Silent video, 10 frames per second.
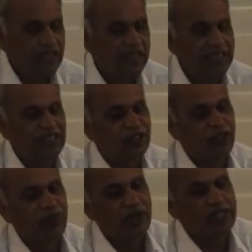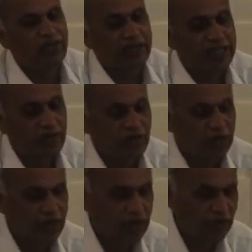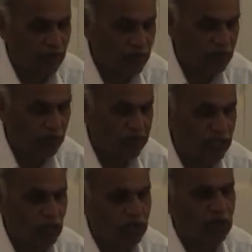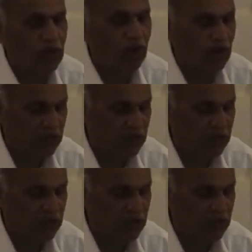Let us know what the working prana of the human body to be called.